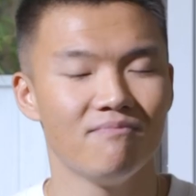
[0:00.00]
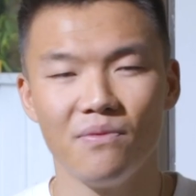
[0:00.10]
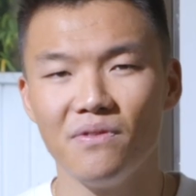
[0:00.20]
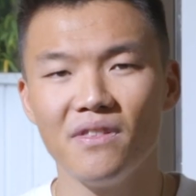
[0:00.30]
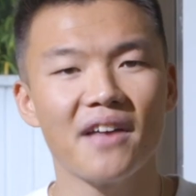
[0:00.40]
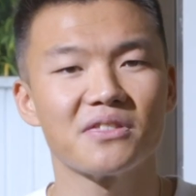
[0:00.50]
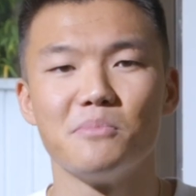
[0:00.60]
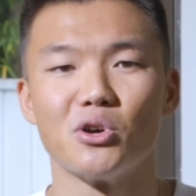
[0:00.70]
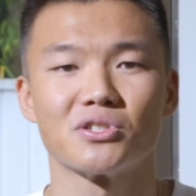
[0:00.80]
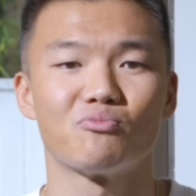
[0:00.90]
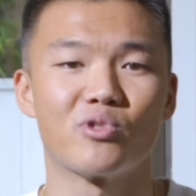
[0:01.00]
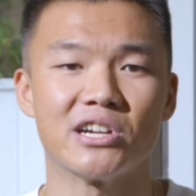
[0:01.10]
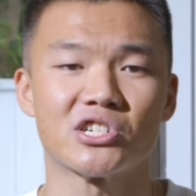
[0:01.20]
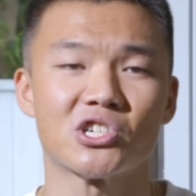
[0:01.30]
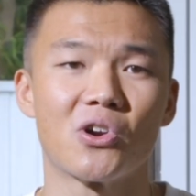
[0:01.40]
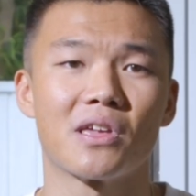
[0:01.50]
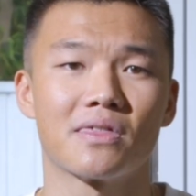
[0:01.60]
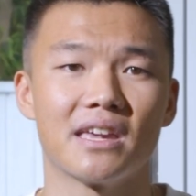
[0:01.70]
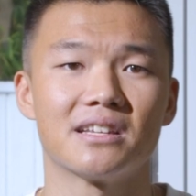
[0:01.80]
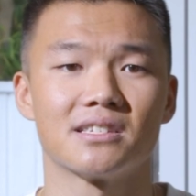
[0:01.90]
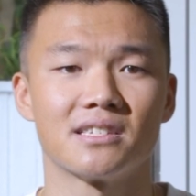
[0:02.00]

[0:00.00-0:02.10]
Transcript: Not the most reassuring thing to